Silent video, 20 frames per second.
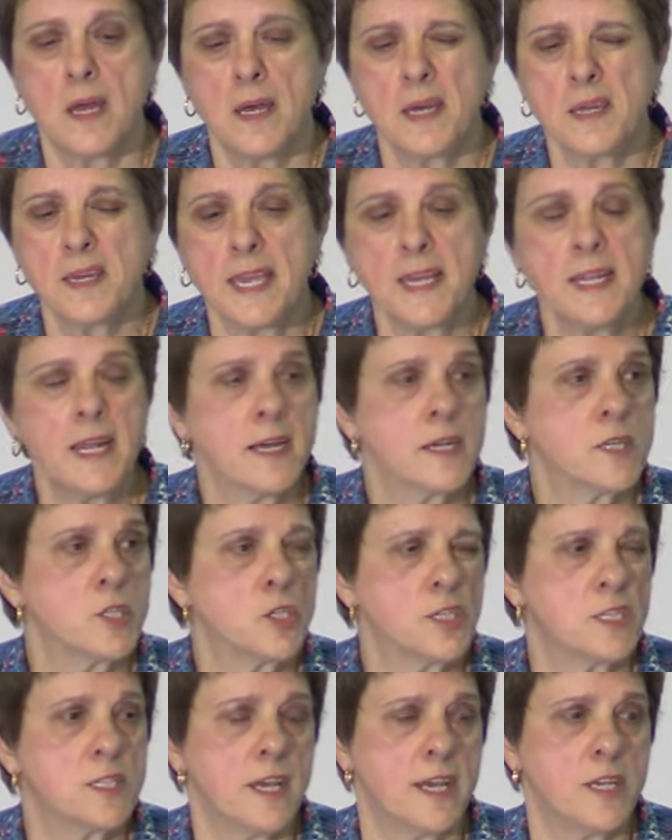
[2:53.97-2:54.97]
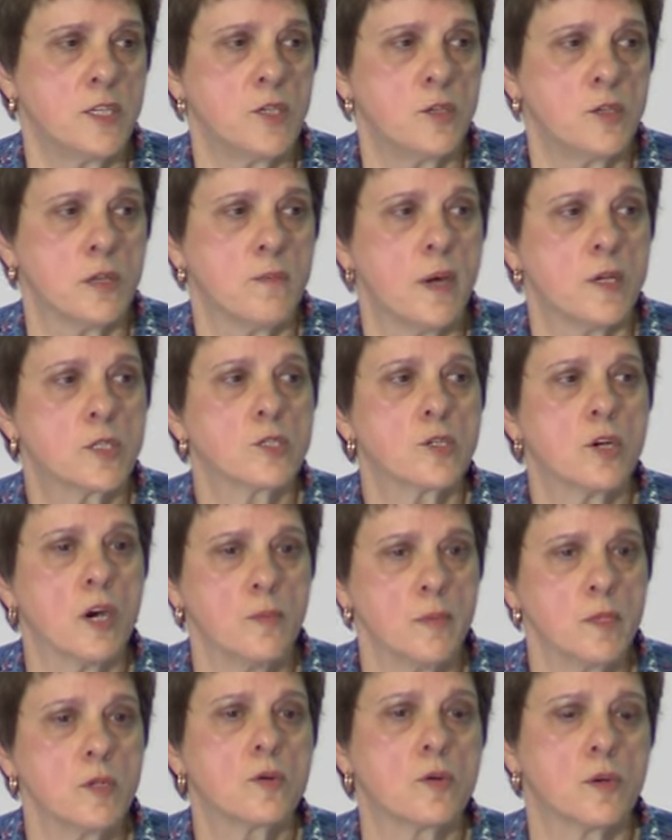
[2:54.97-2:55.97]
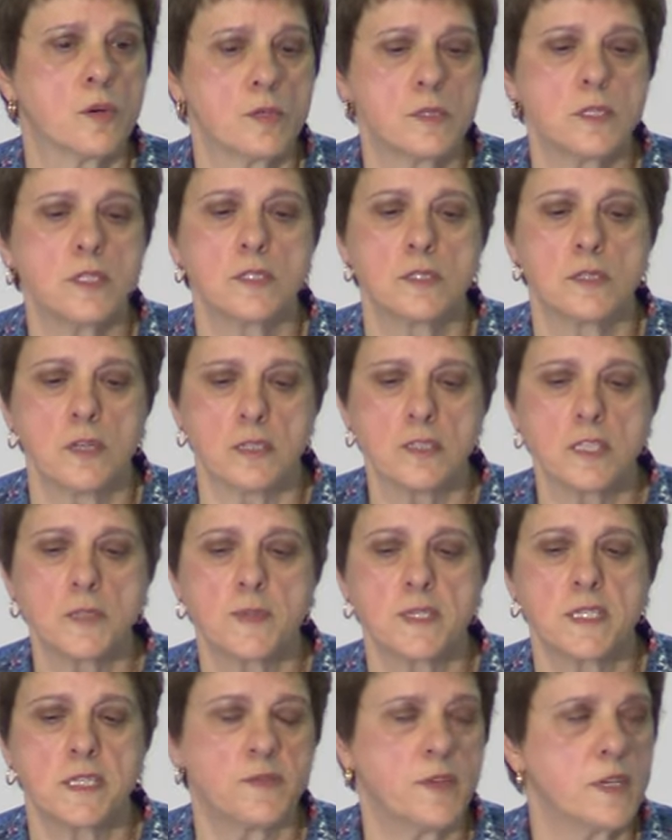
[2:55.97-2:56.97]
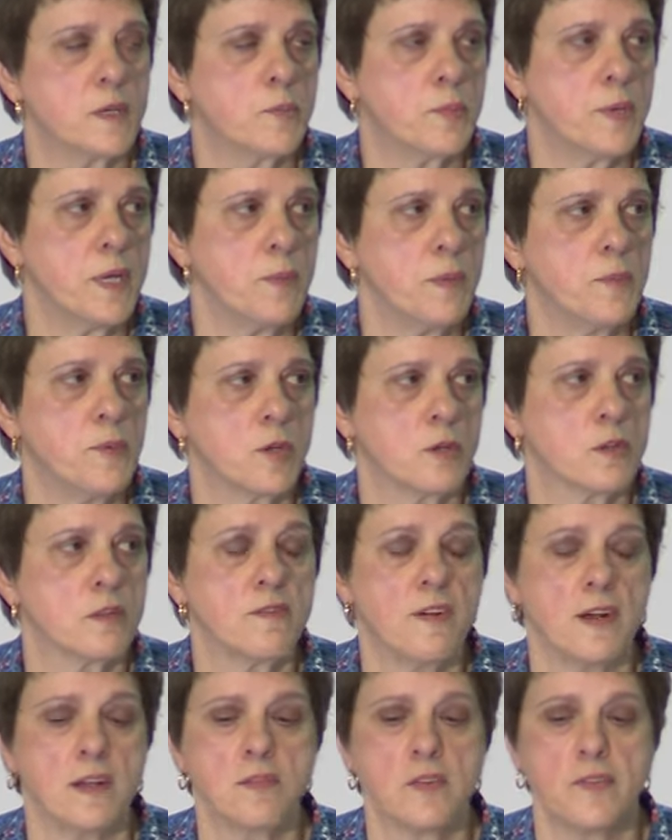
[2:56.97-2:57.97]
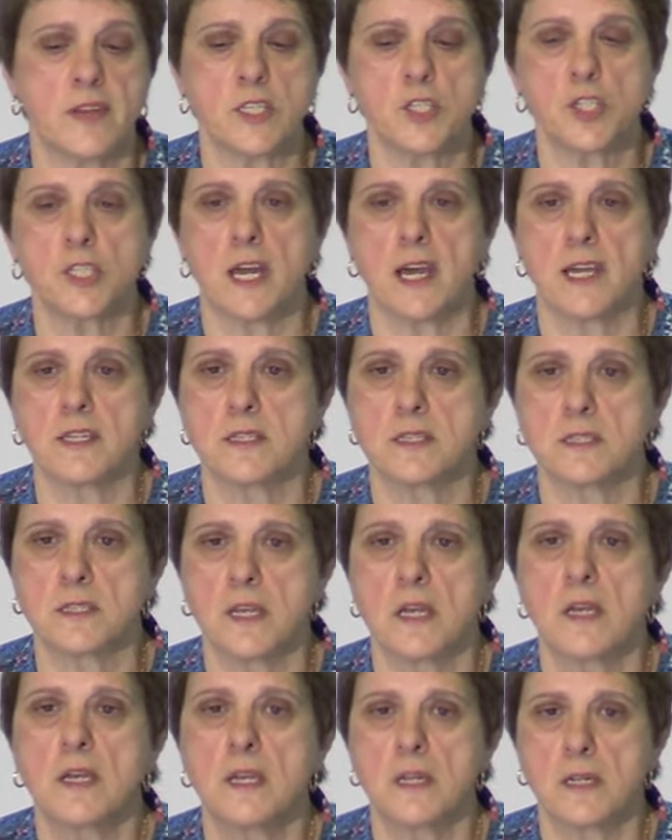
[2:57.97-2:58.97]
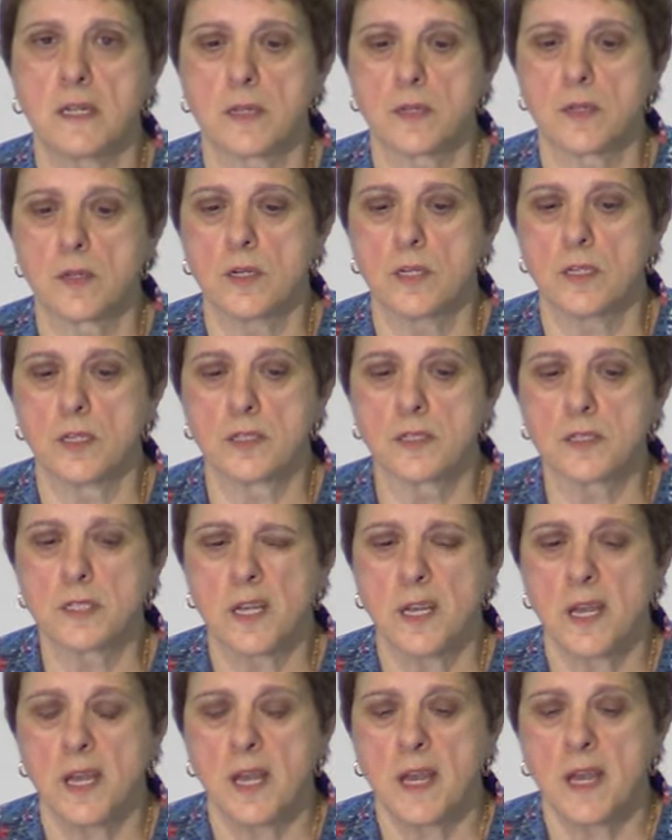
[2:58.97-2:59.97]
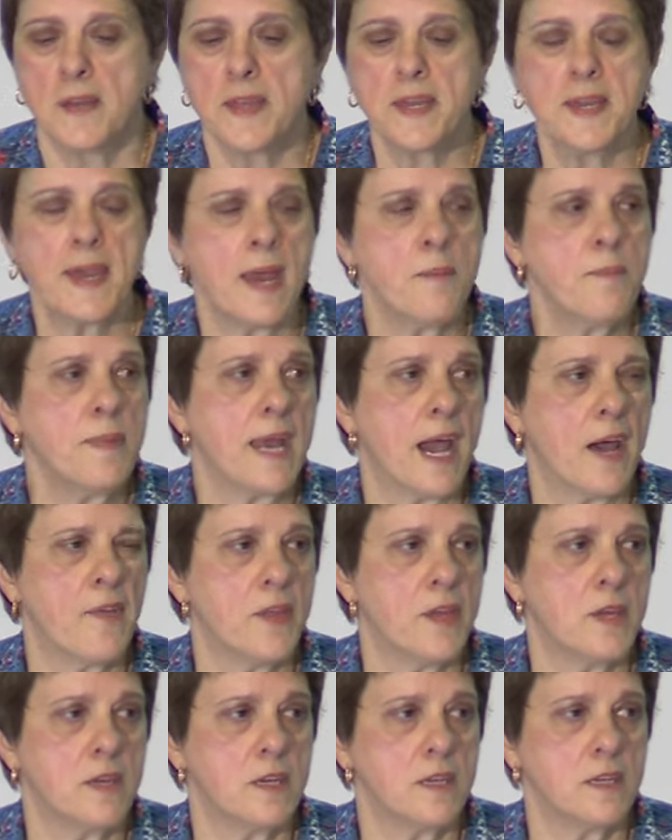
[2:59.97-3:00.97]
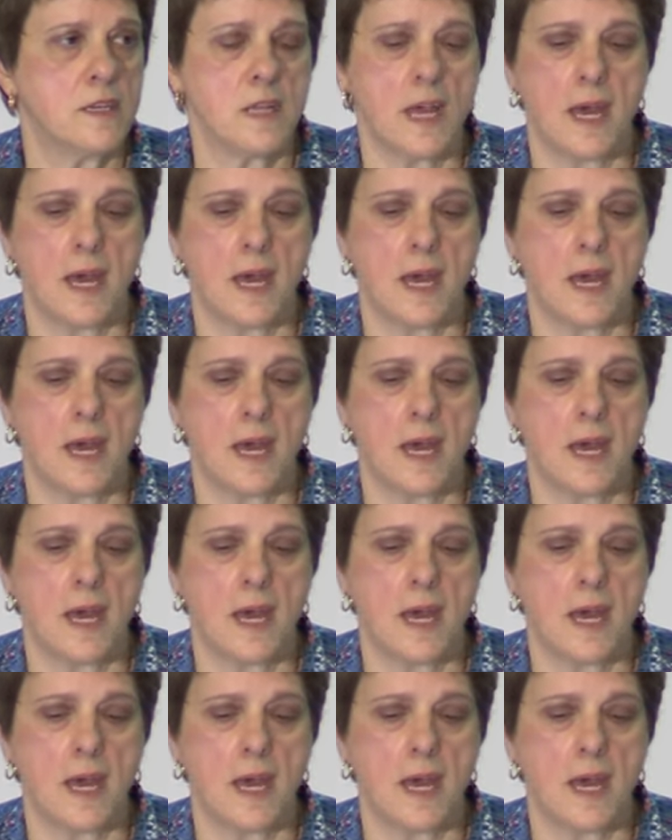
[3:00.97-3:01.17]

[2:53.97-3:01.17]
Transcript: Again, I can just say to you, the most common cause is non-specific prepubertal vulvovaginitis in little girls. There can be other